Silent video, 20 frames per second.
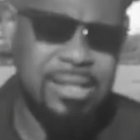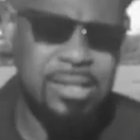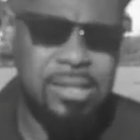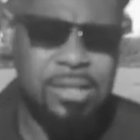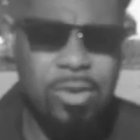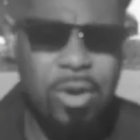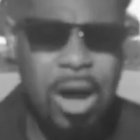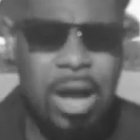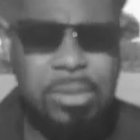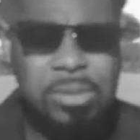
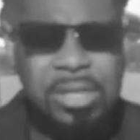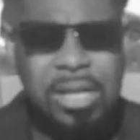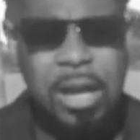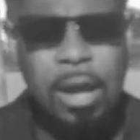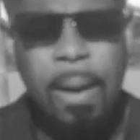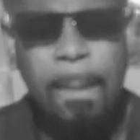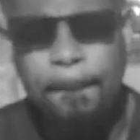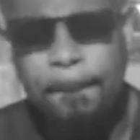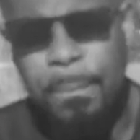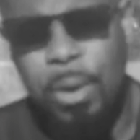subscribe,
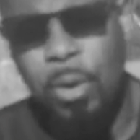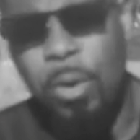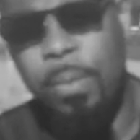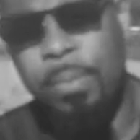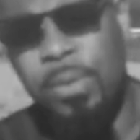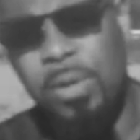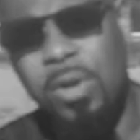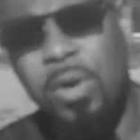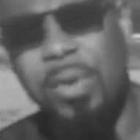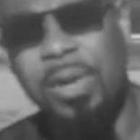share. Boom,
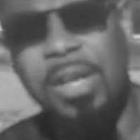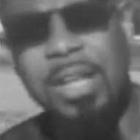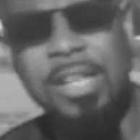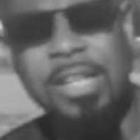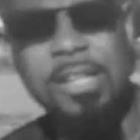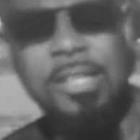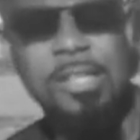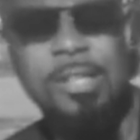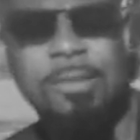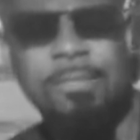you know what it
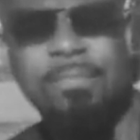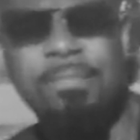is.